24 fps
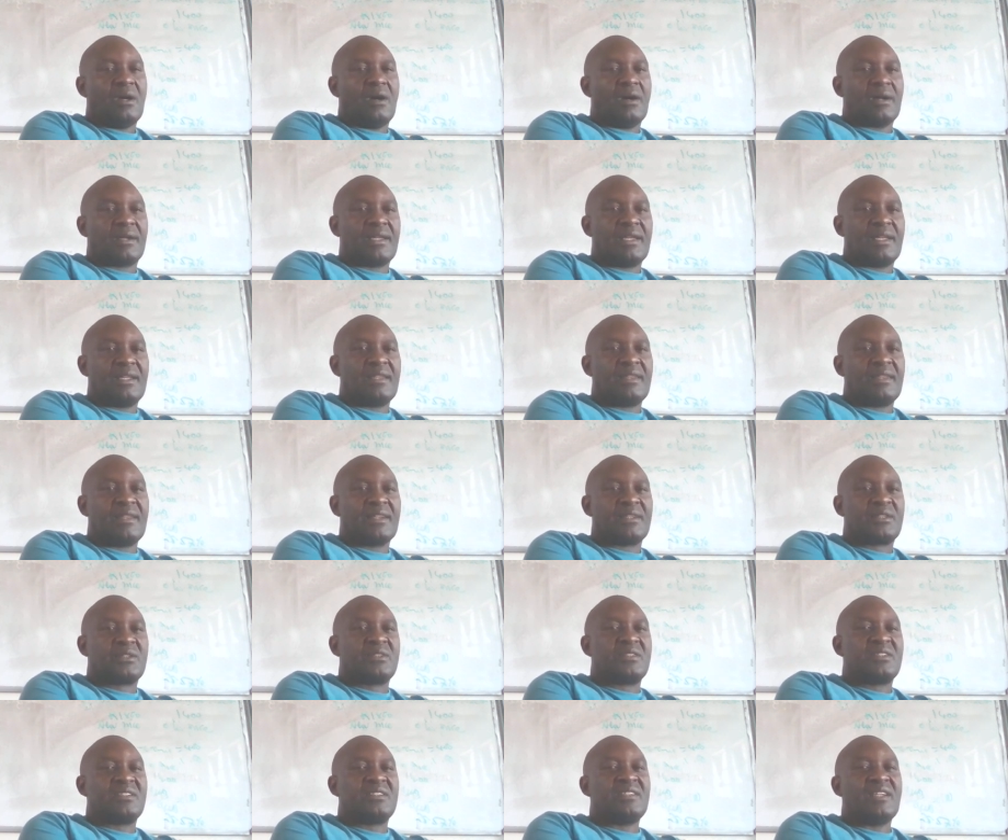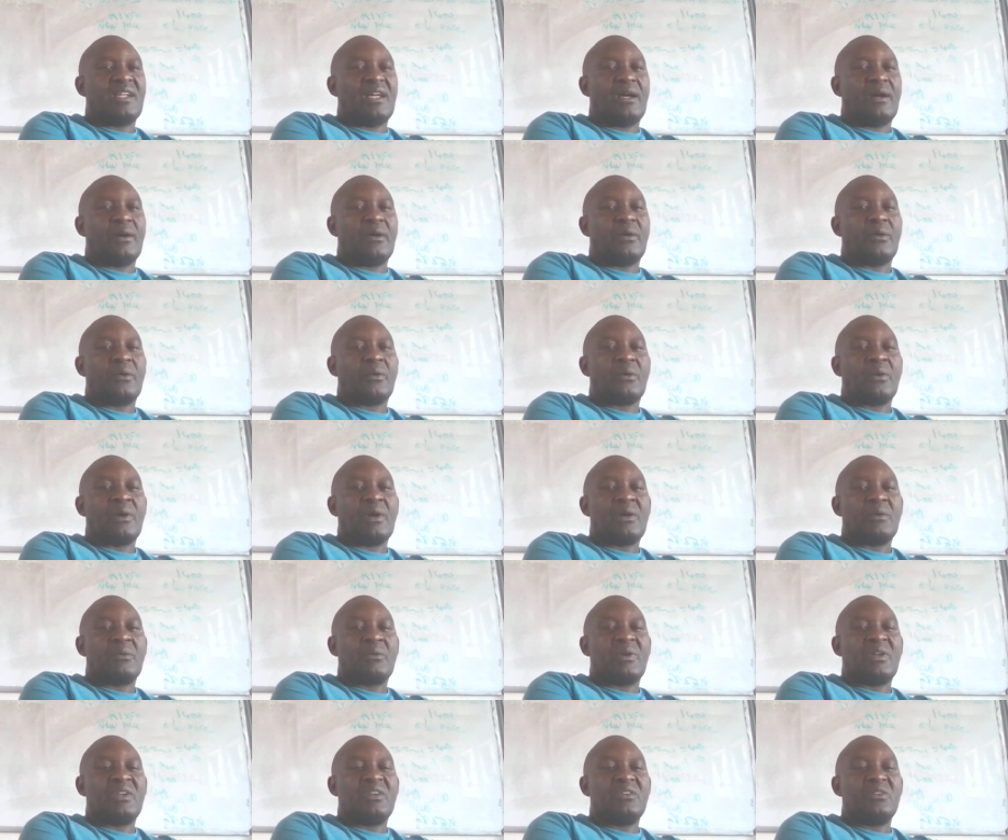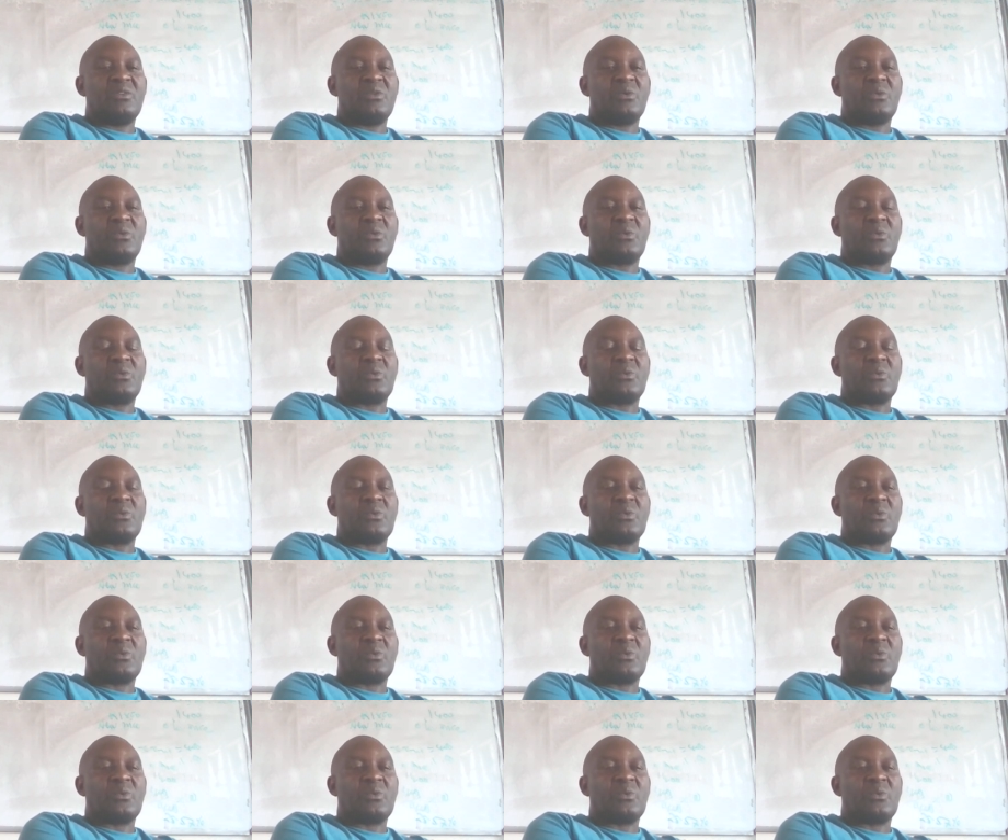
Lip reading: Okay, that is now when you